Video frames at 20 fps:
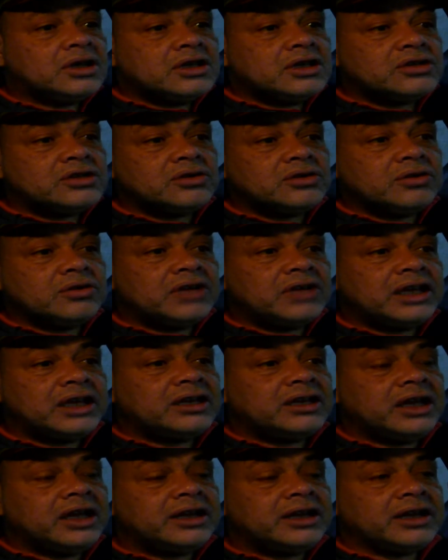So,
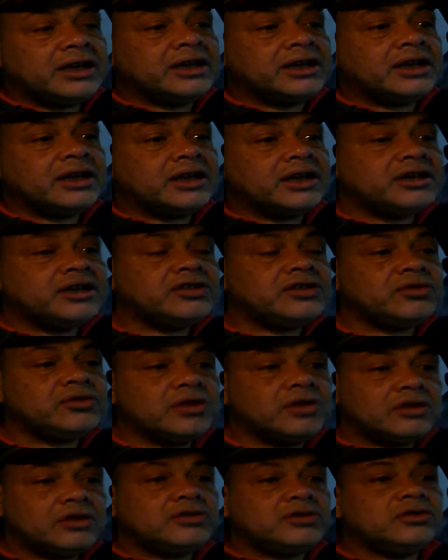and, and, and, and they
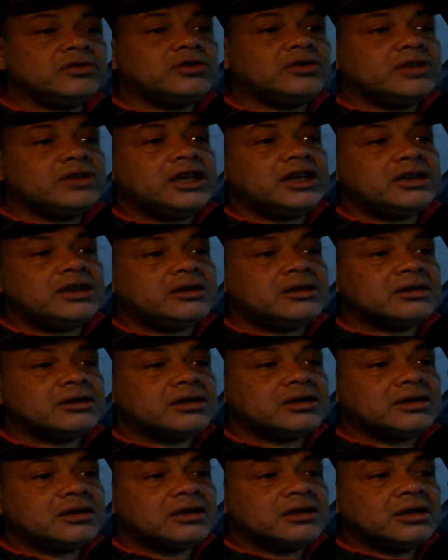should also donate
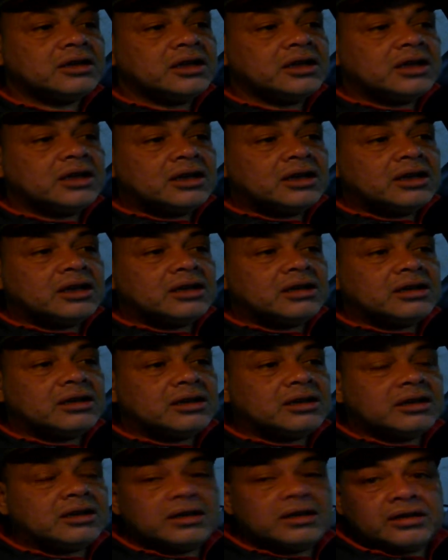uh,
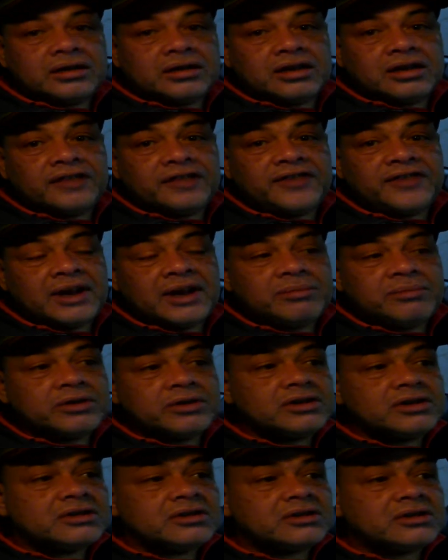uh, the
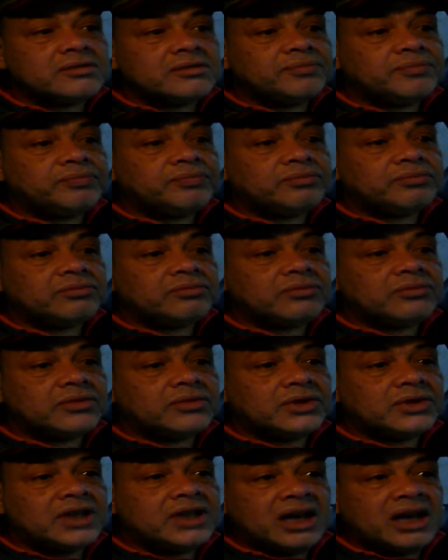developers
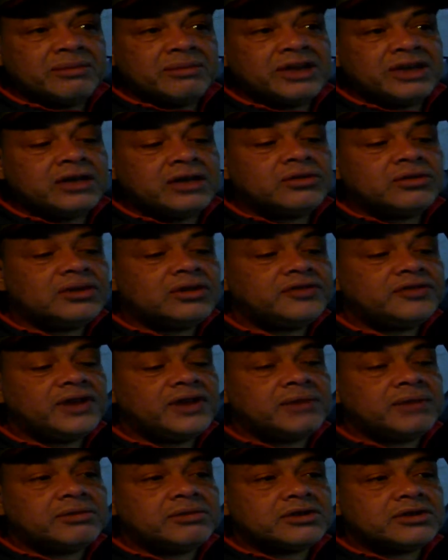there are many good
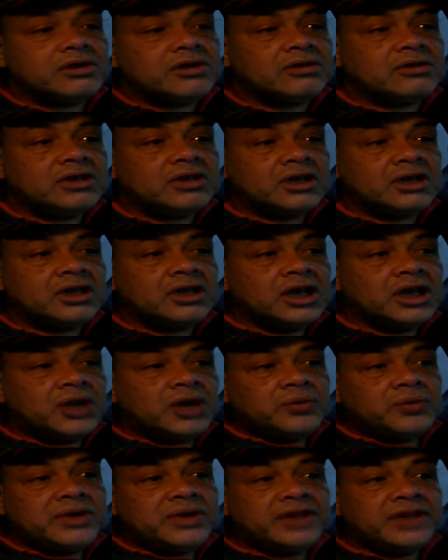developers out there.
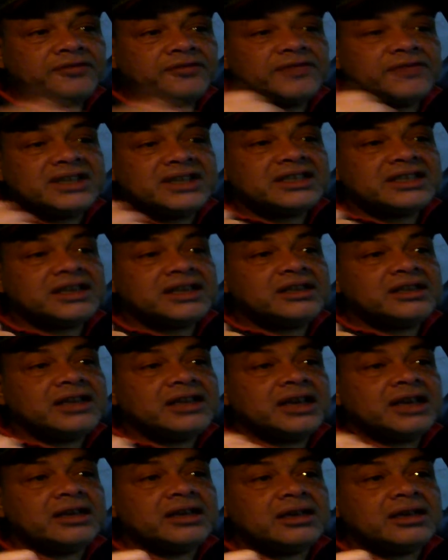We have Vincent
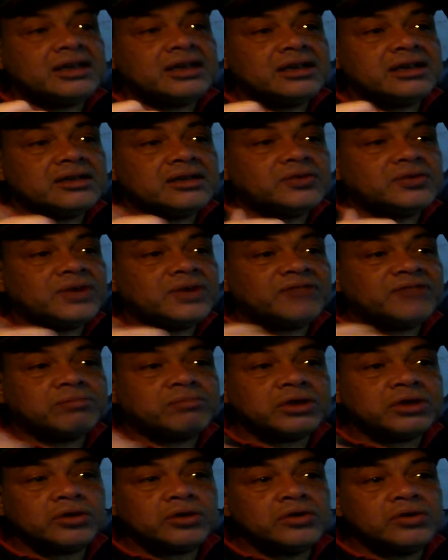Jenkins, we have
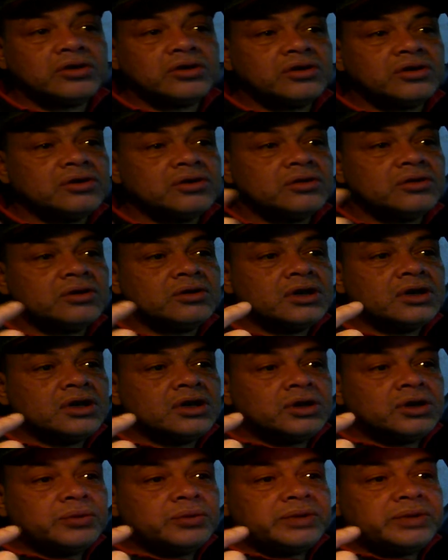Bruno,
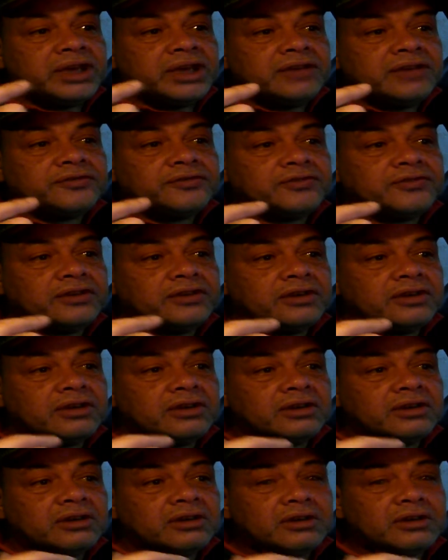we have
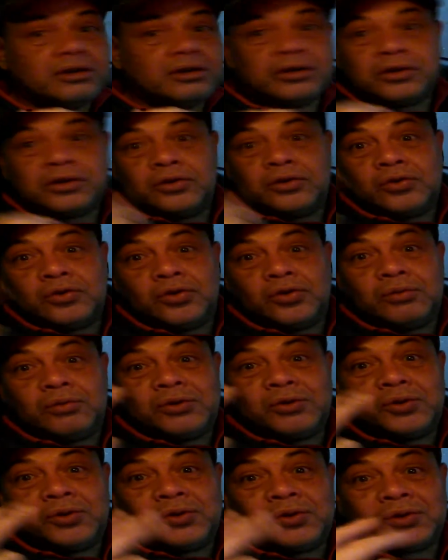uh, Chrono oh,
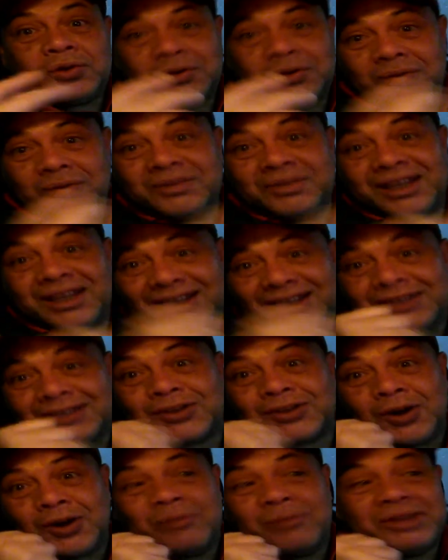Monochrome that is
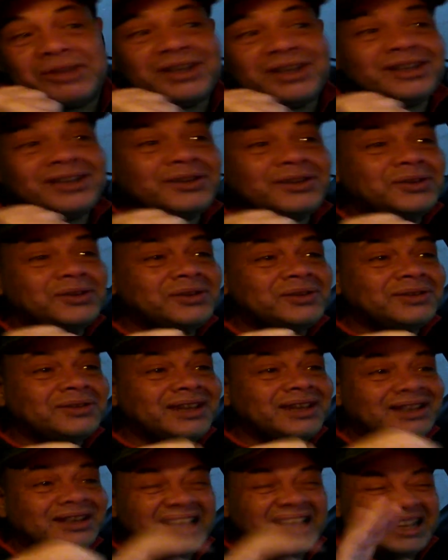coming. You know,
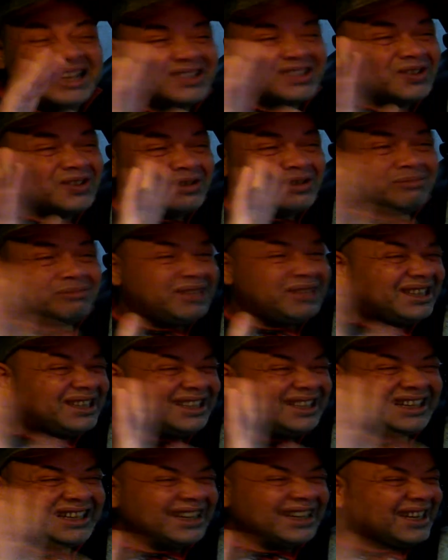that guy is going to be
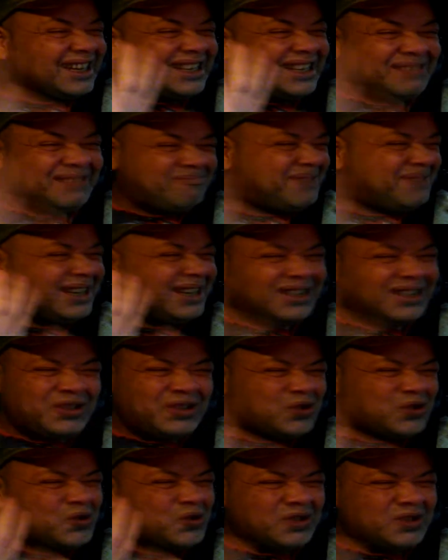great, big,
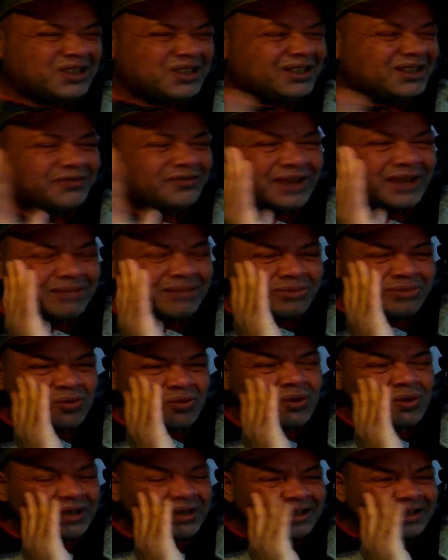huge developer
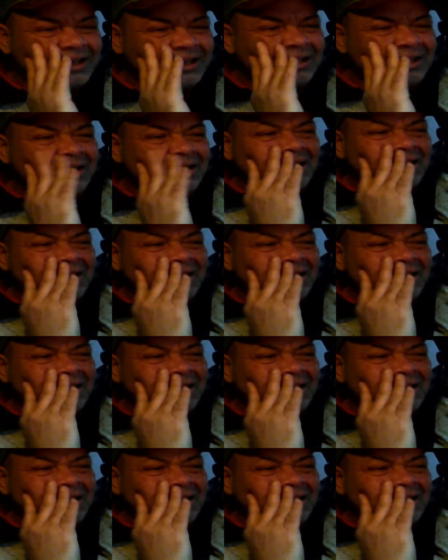one day.